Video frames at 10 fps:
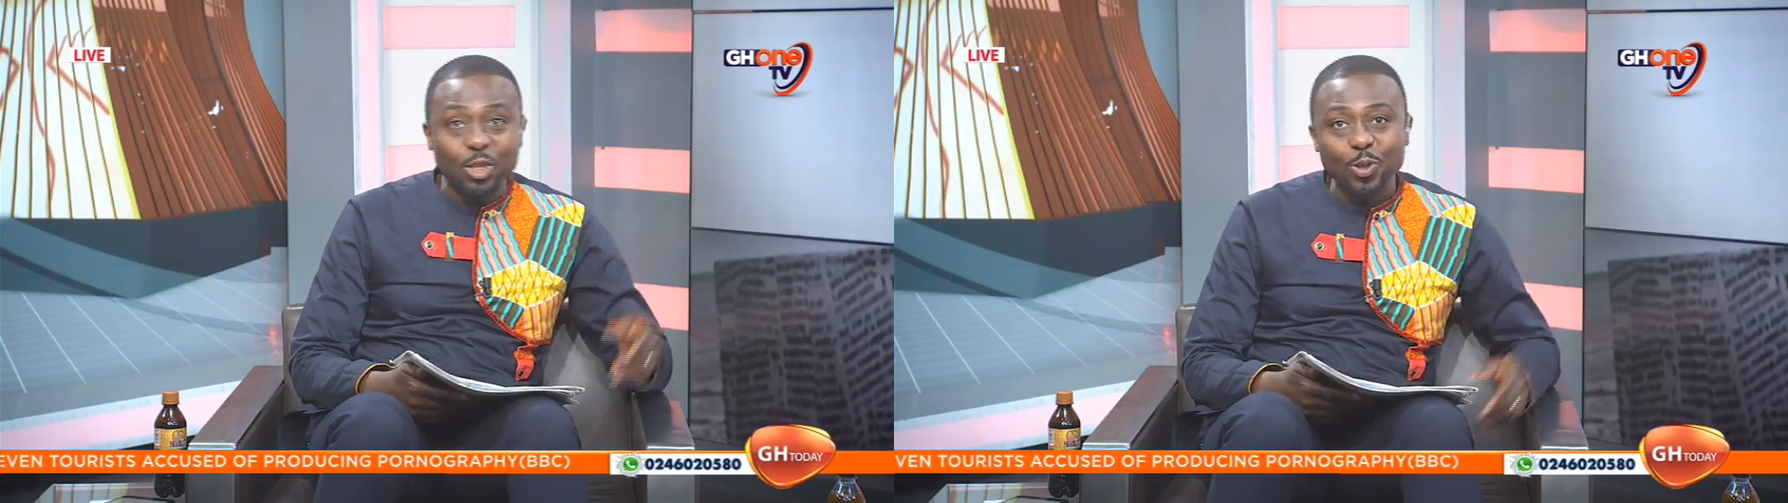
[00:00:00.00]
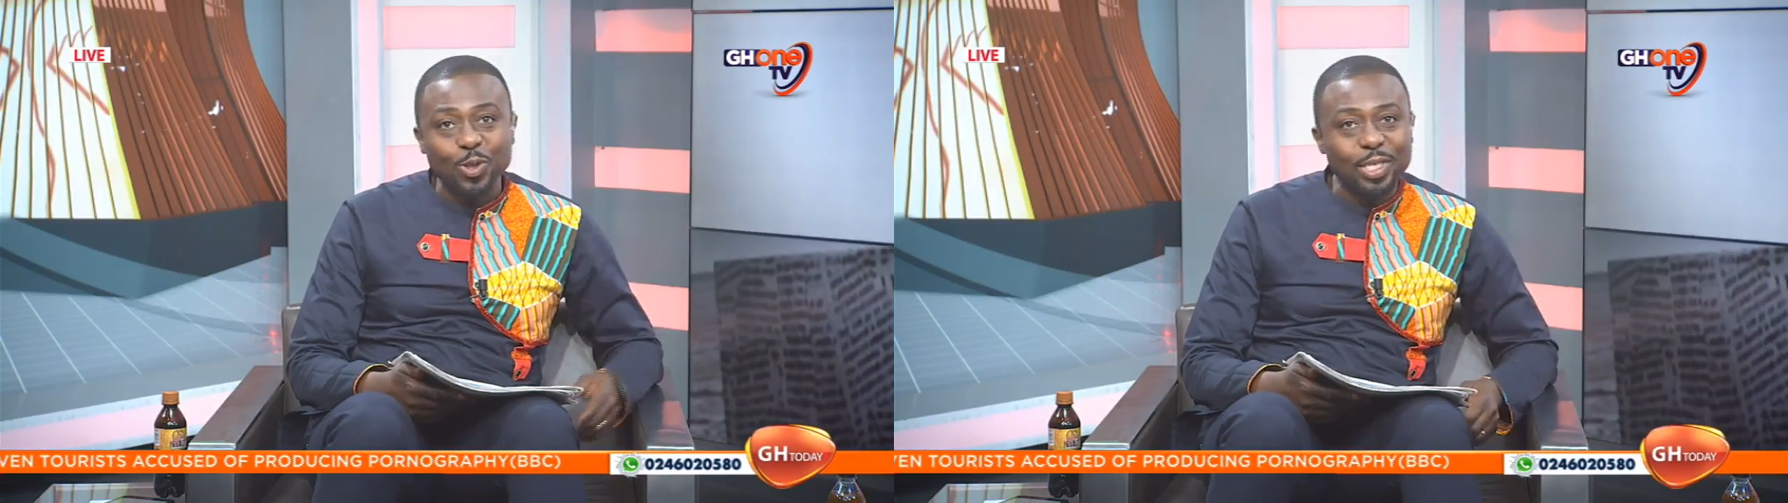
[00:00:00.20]

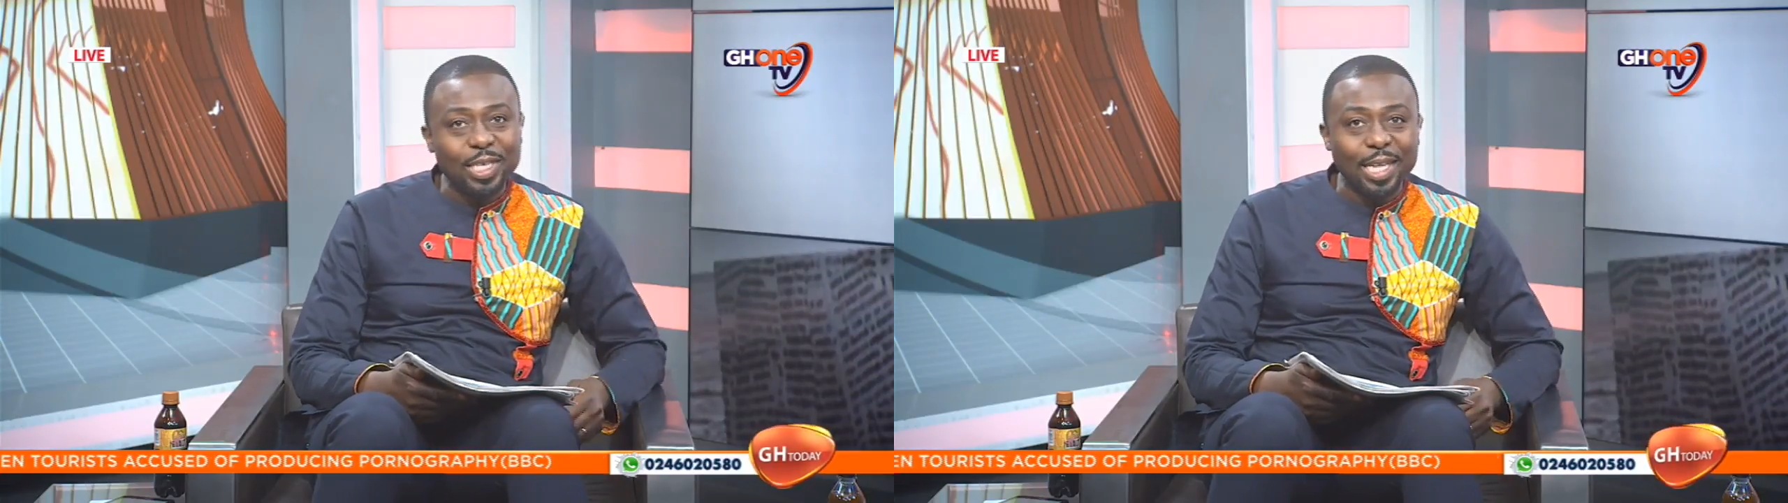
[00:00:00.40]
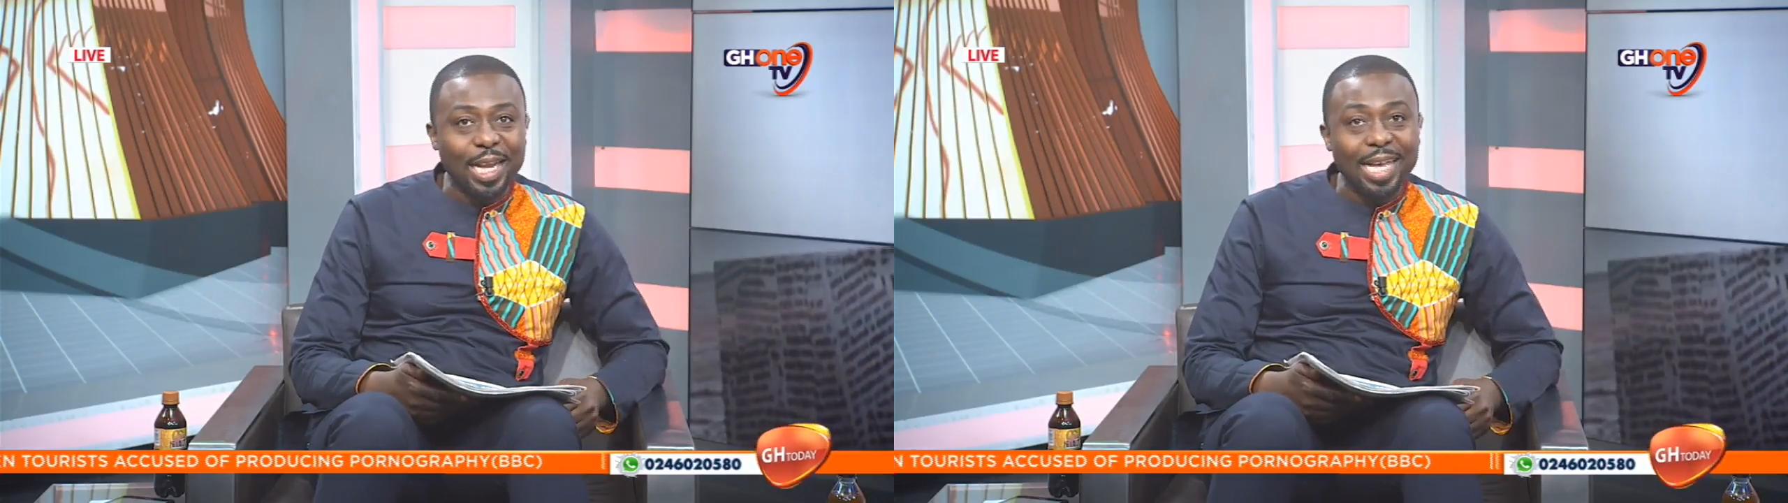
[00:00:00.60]

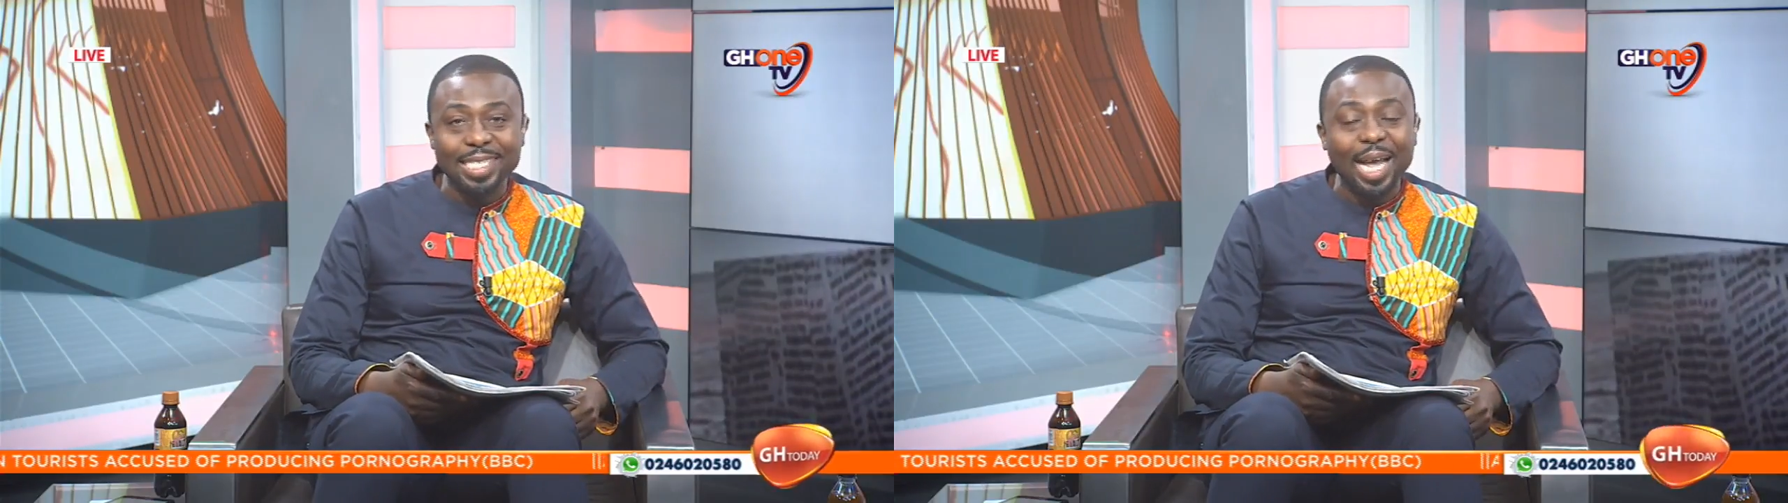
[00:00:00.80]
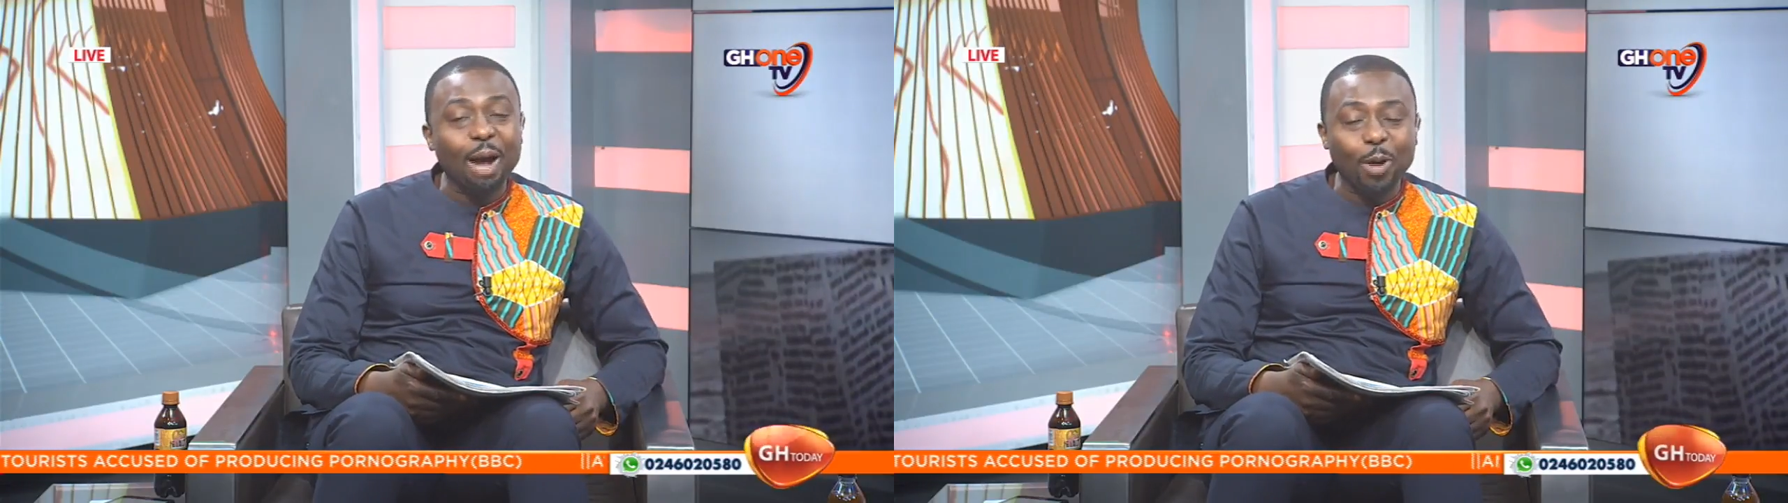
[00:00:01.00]
issues in the
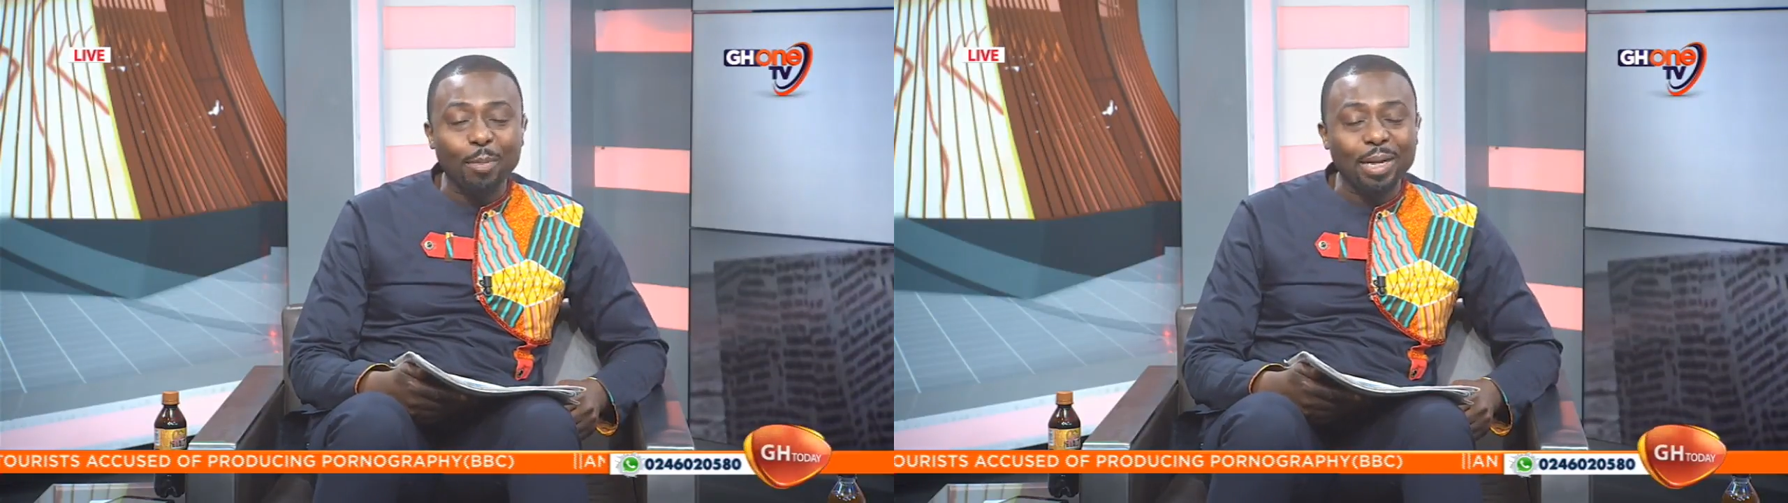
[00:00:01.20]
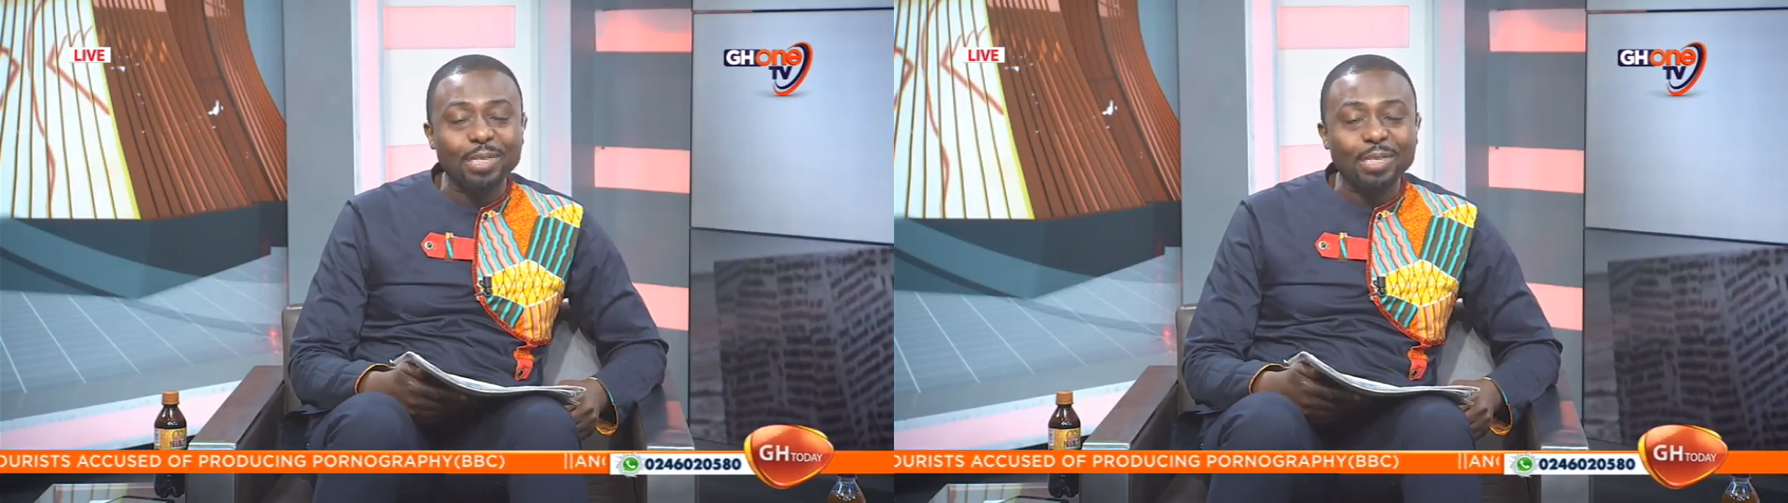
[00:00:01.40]
next hour.